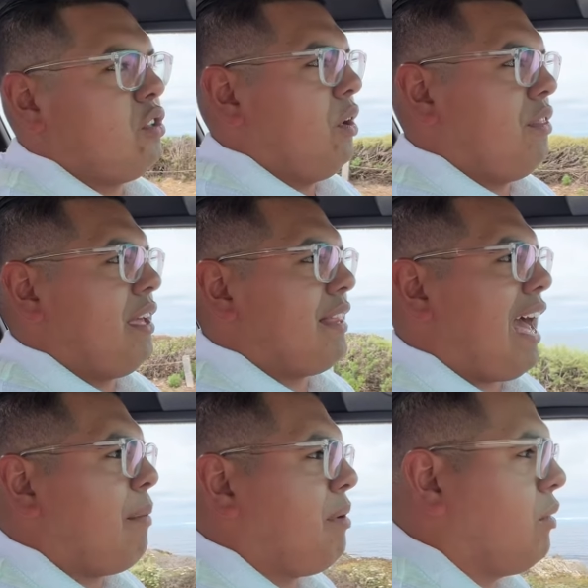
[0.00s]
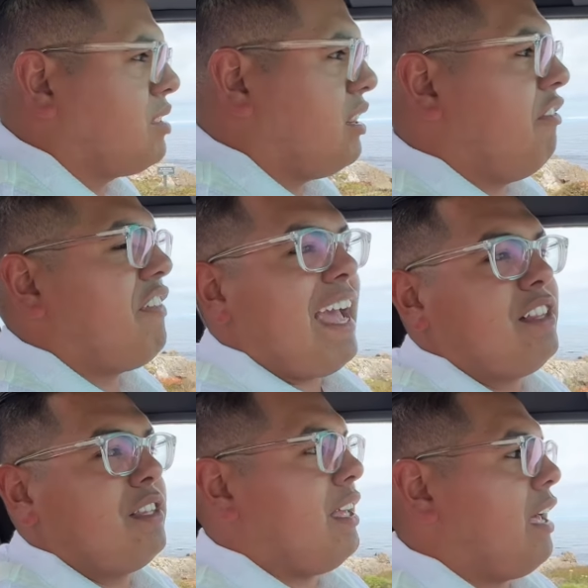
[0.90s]
one thing that happened was the
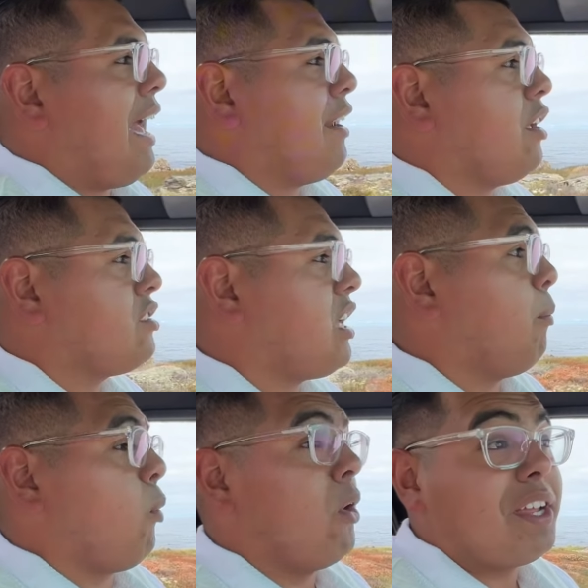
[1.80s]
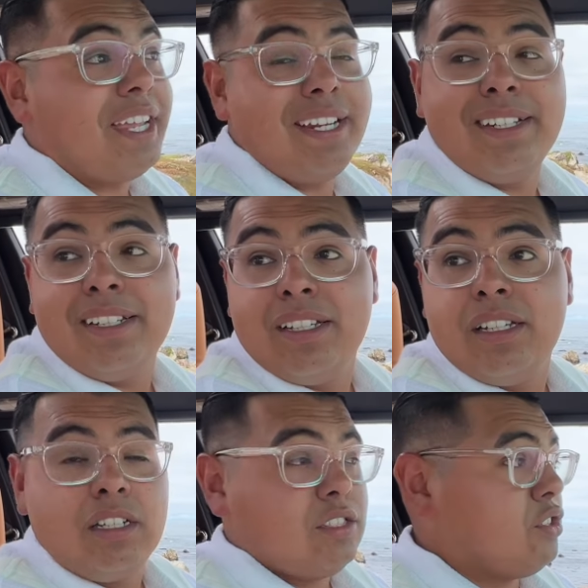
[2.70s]
fan had stopped working,
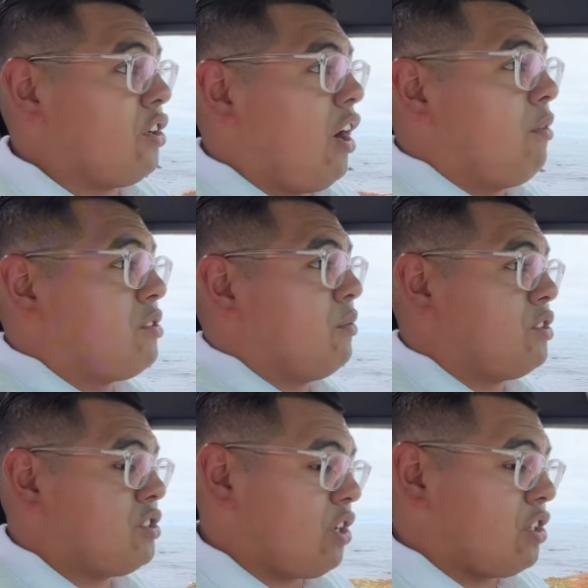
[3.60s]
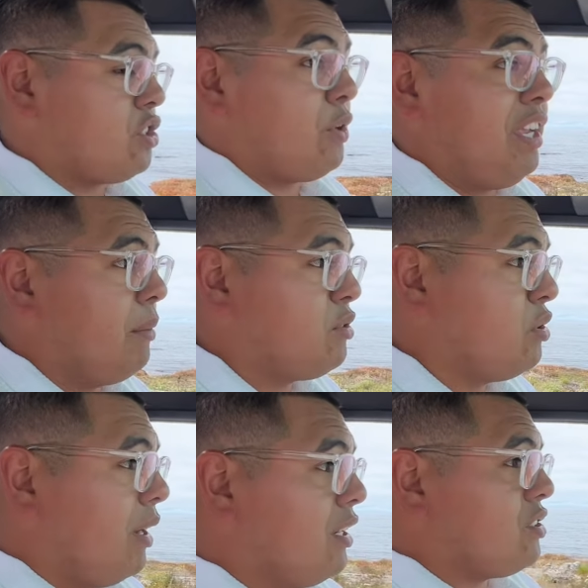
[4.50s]
so the car would start to heat up too much.